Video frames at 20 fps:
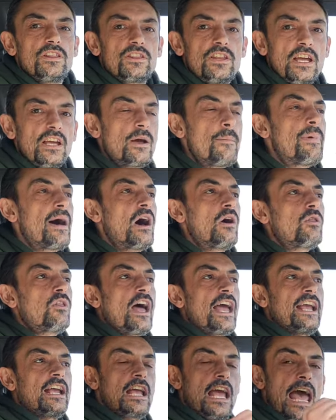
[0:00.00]
think about
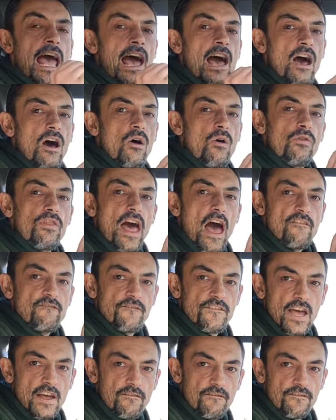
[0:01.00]
like how that
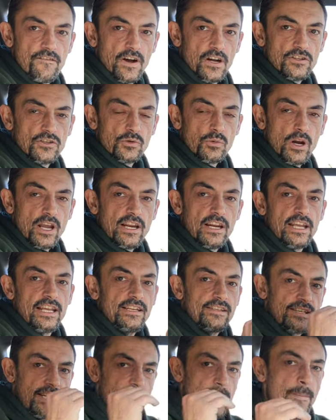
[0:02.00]
Fed funds rate
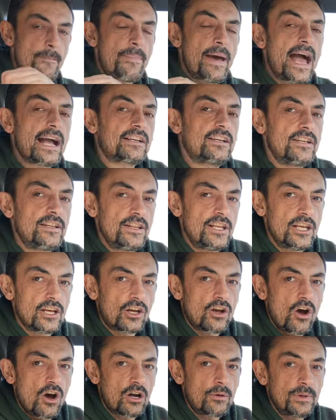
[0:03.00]
is impacting the
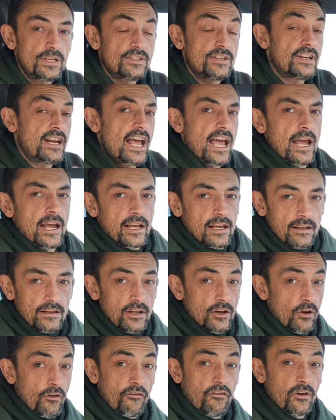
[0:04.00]
economy today, you
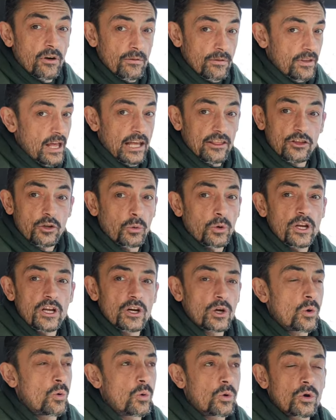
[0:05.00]
know, for that three and a
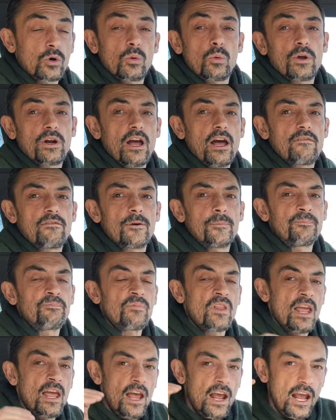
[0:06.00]
quarter or whatever.
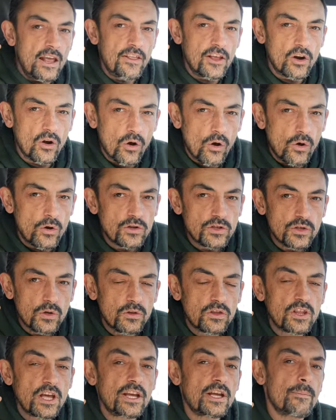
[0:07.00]
And then also
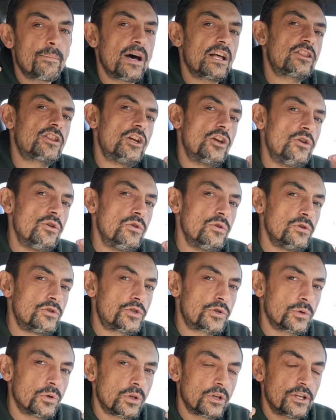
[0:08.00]
think about the
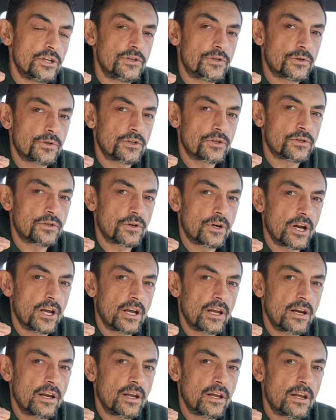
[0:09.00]
neutral interest rate,
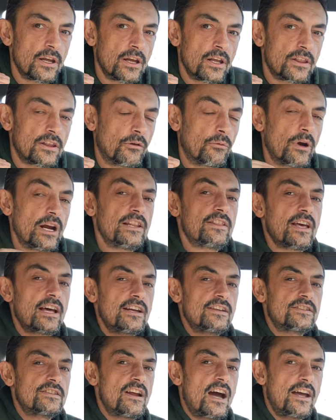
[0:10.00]
the rate that
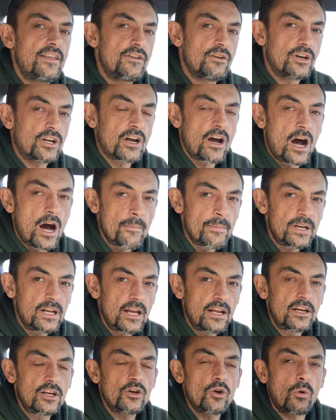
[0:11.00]
is neither
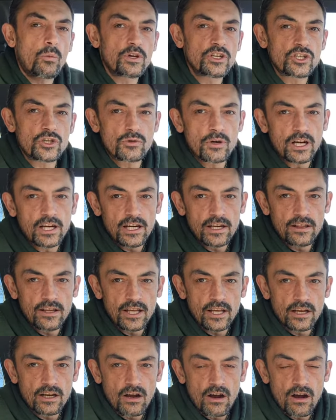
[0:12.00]
accommodating nor restricting the
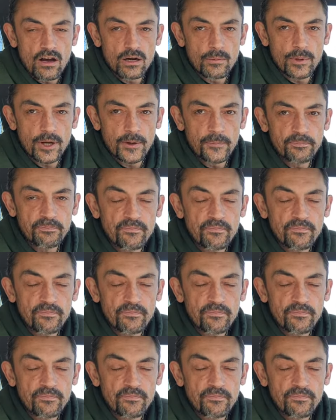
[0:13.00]
economy.